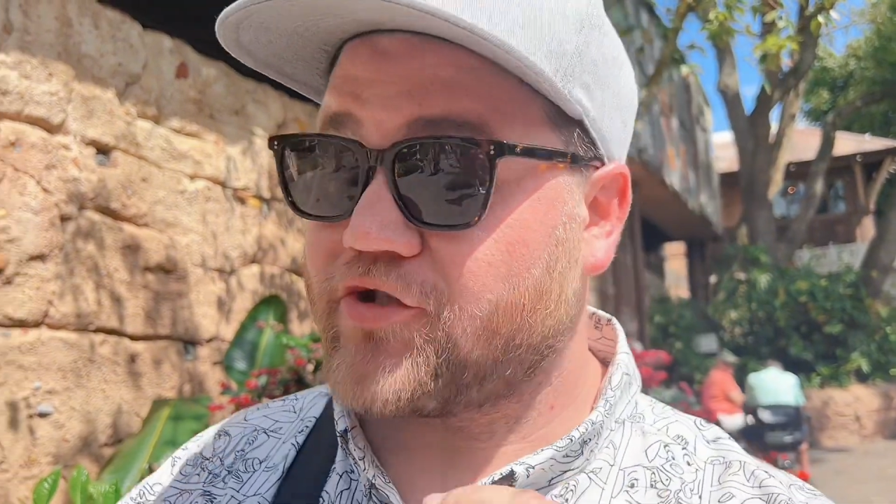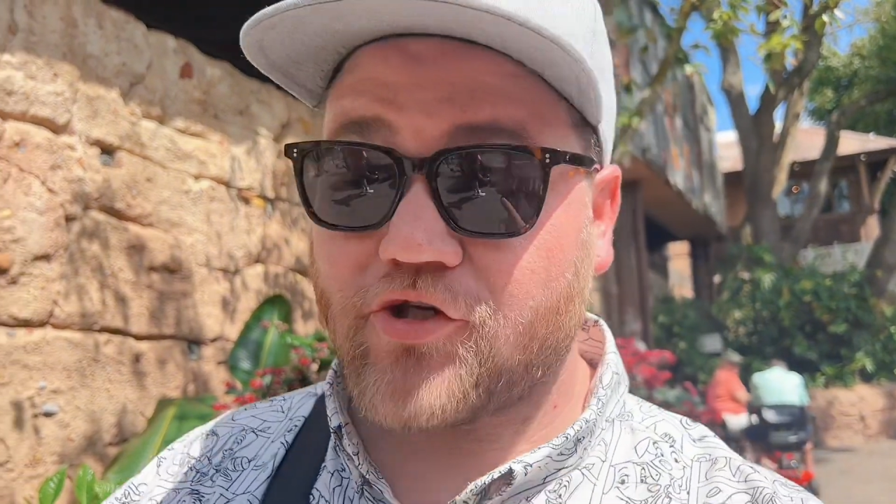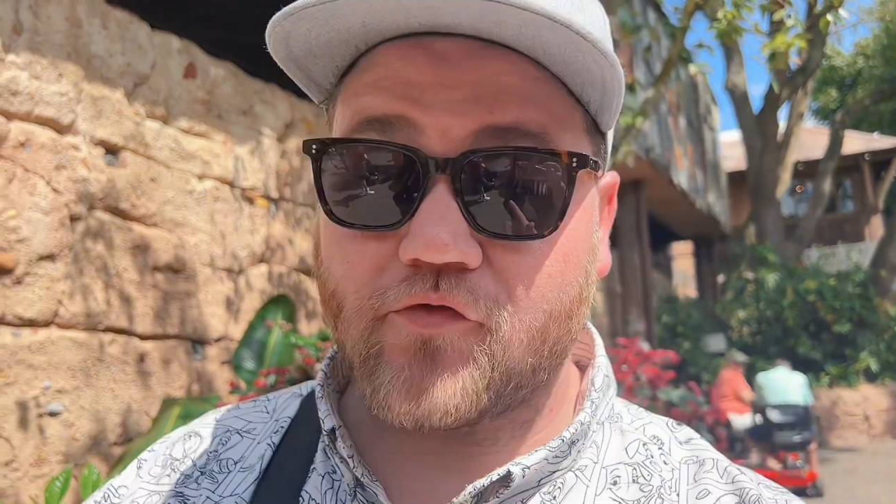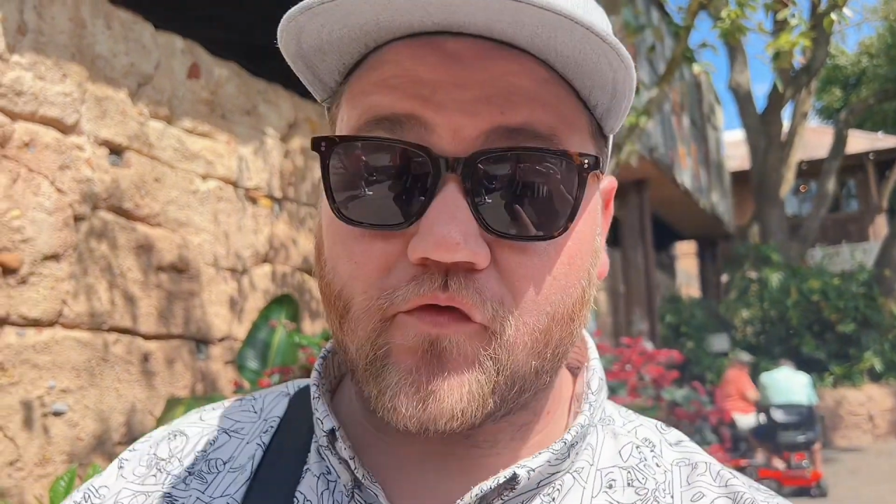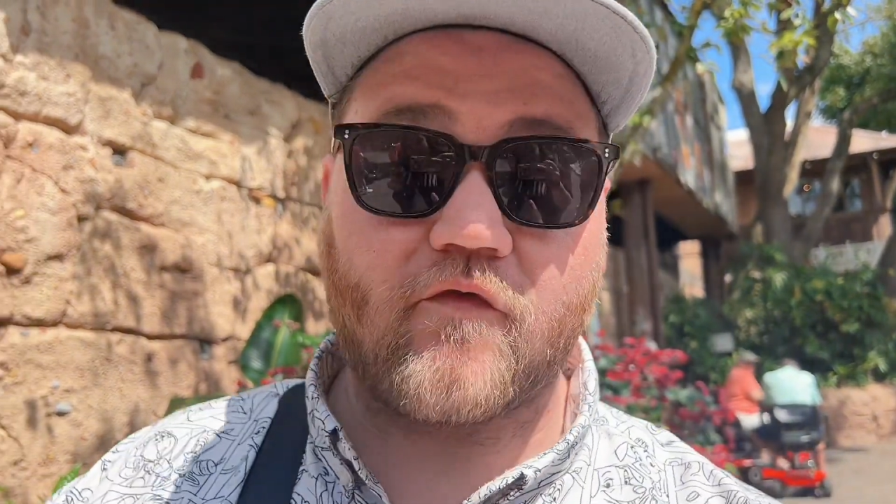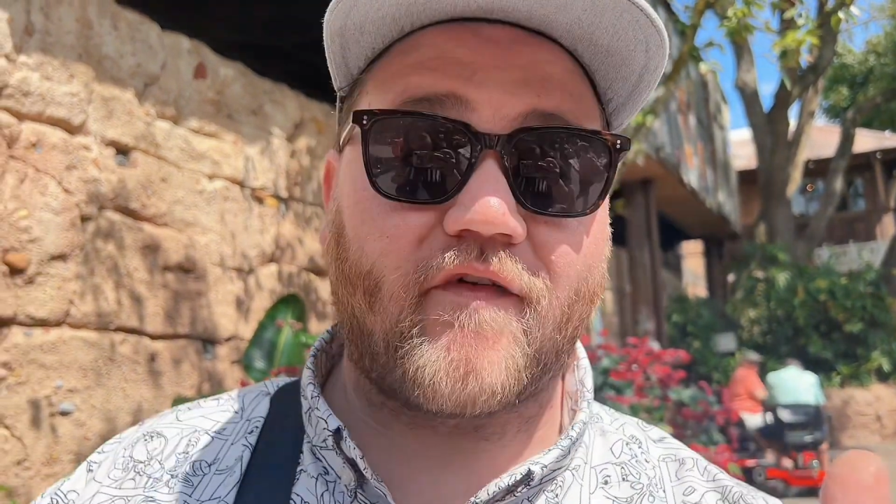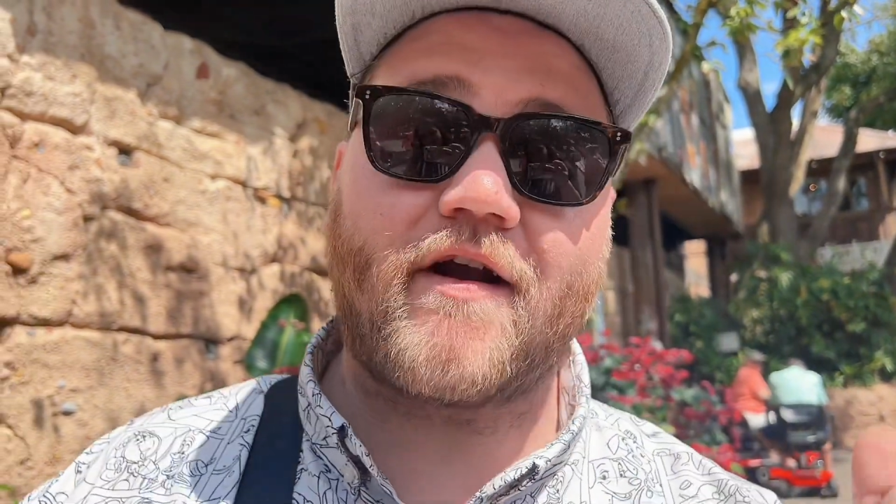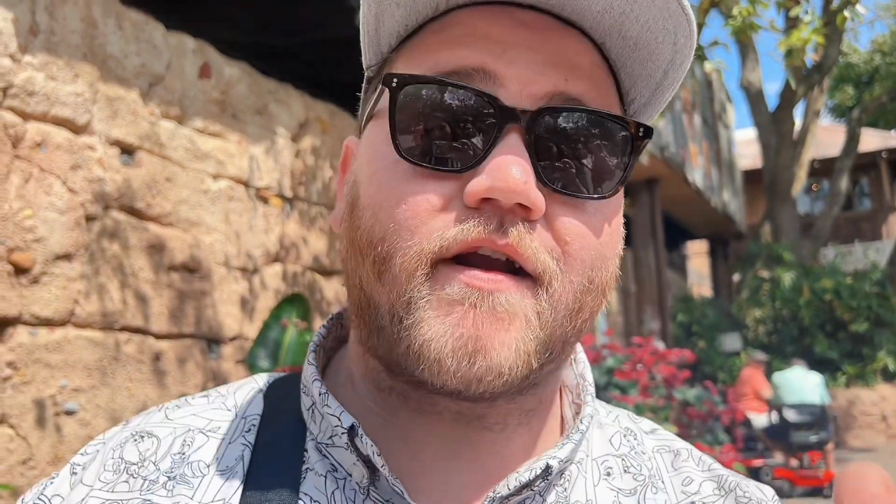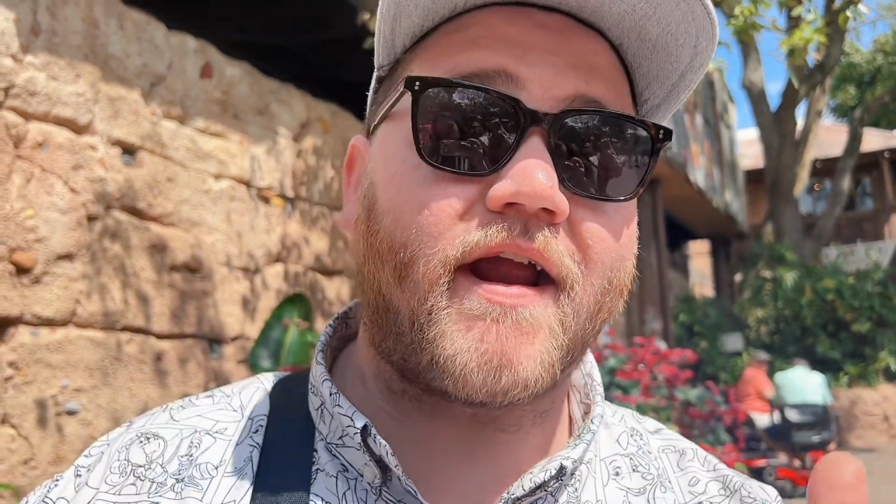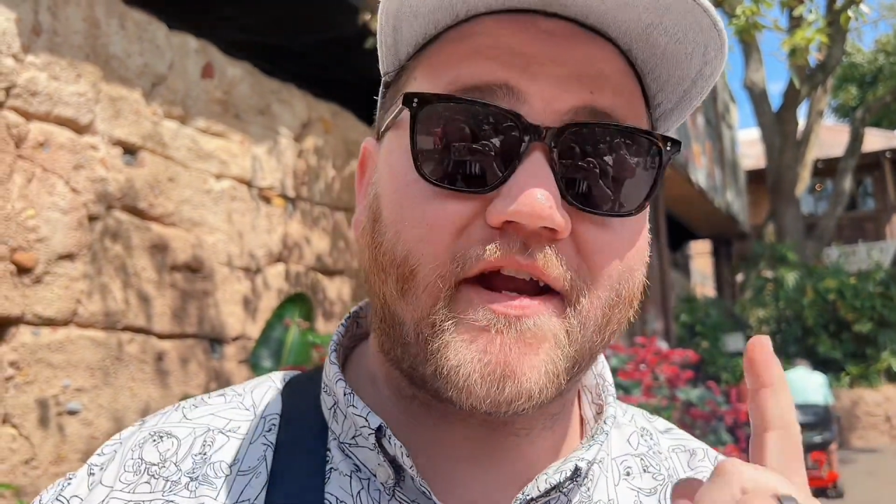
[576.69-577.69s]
two, very